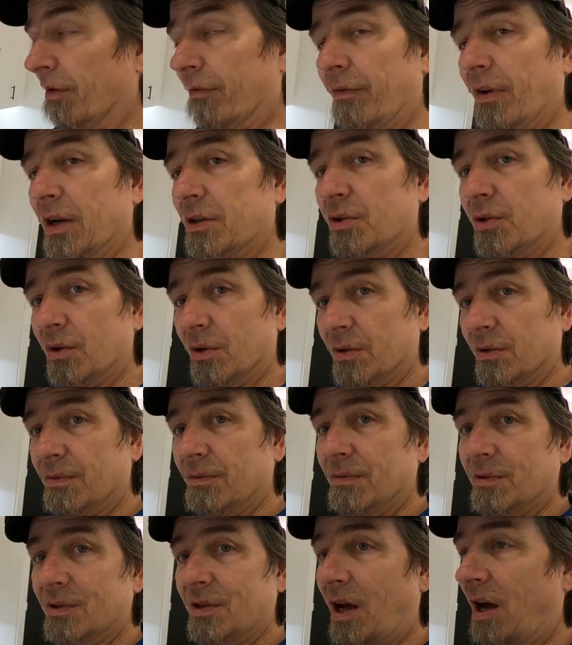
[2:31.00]
professional
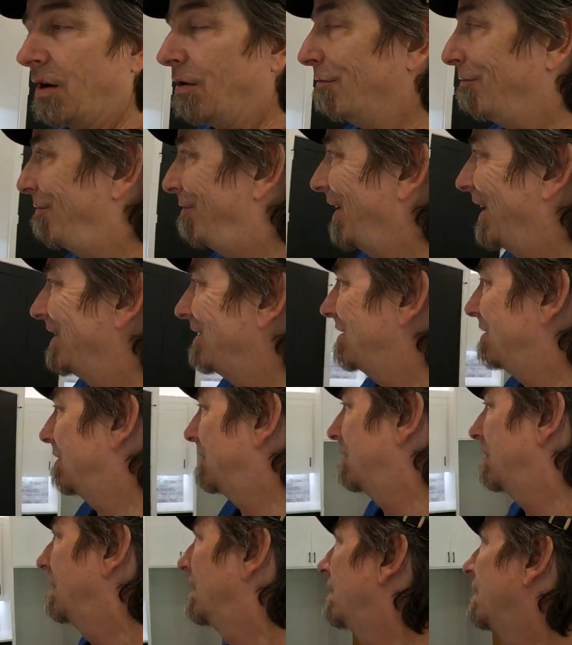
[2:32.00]
style vent
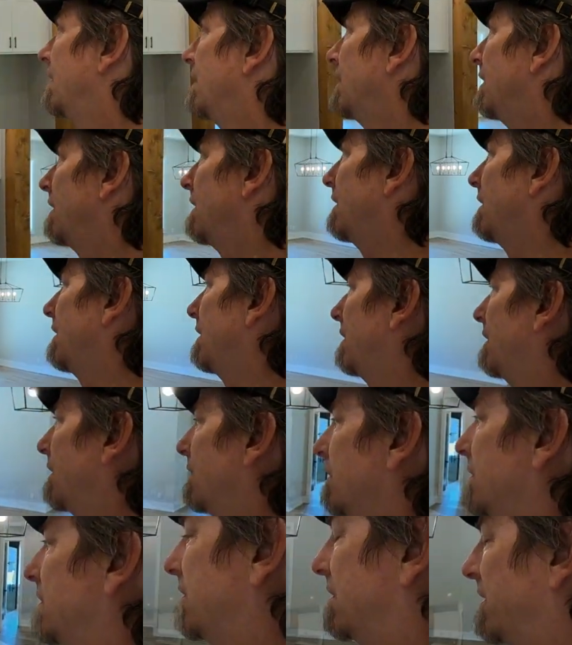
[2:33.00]

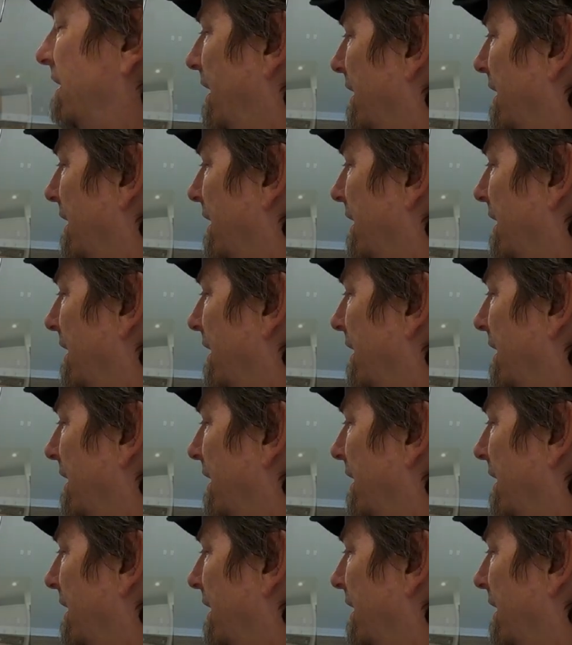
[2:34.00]
to